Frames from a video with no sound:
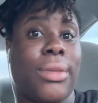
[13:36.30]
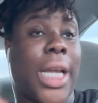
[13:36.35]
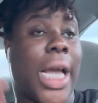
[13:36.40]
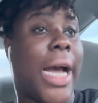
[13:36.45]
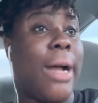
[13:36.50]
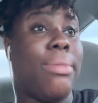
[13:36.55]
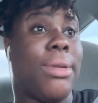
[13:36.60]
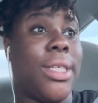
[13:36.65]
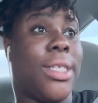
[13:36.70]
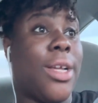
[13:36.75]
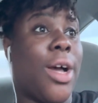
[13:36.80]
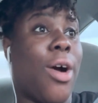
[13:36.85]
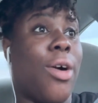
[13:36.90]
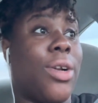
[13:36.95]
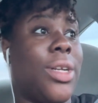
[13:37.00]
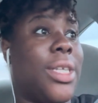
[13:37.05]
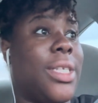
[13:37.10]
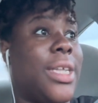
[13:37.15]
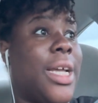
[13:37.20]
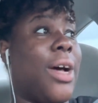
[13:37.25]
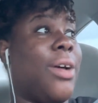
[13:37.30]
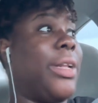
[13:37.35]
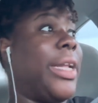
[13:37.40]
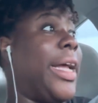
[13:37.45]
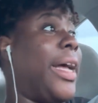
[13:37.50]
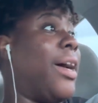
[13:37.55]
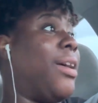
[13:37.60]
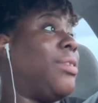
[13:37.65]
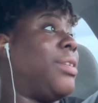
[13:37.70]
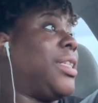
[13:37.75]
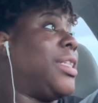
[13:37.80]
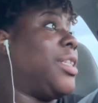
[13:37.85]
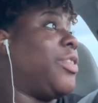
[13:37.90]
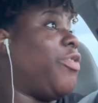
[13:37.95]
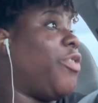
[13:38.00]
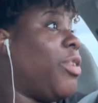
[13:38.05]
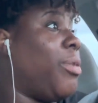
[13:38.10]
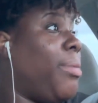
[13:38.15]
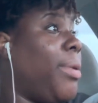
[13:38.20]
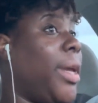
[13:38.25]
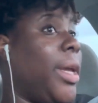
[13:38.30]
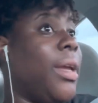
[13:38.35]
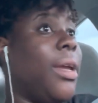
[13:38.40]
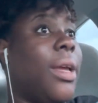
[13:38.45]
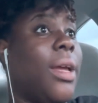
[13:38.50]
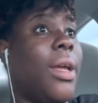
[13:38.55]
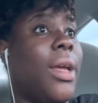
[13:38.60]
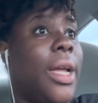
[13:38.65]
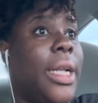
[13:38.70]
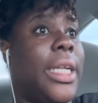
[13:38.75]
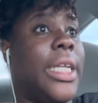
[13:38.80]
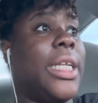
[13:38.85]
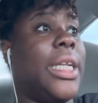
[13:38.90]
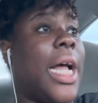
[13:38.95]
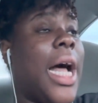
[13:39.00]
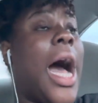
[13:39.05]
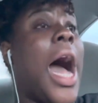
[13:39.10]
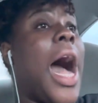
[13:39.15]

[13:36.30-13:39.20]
I'm just talking this out loud. This is for me tonight.